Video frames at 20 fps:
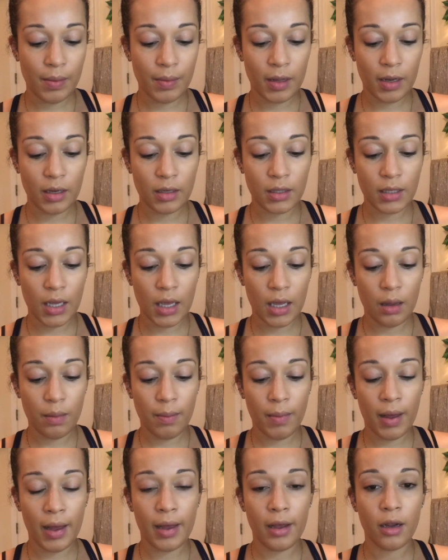I'm gonna take
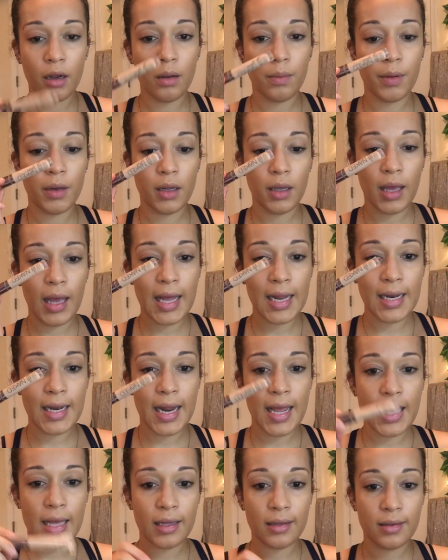my Urban Decay
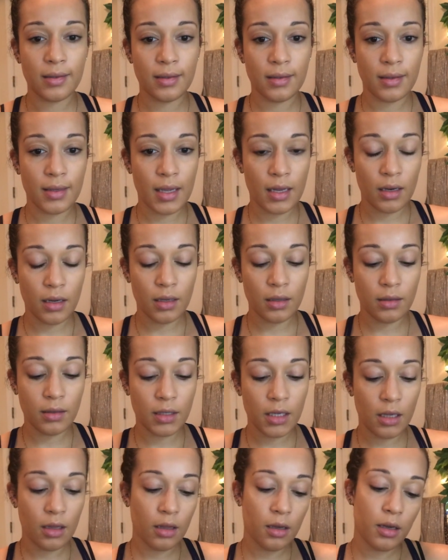Naked Skin
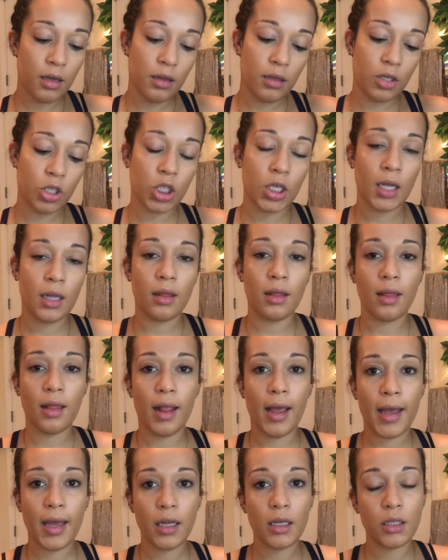Concealer in the shade
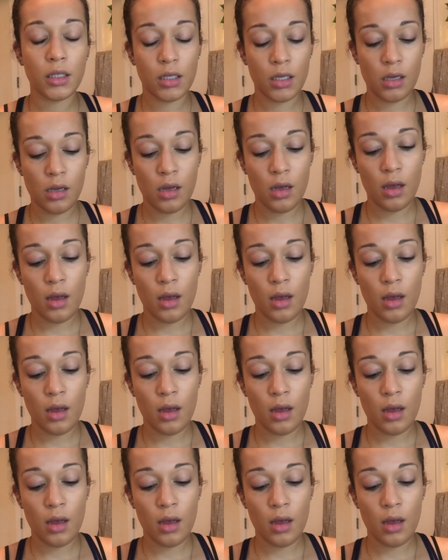Light,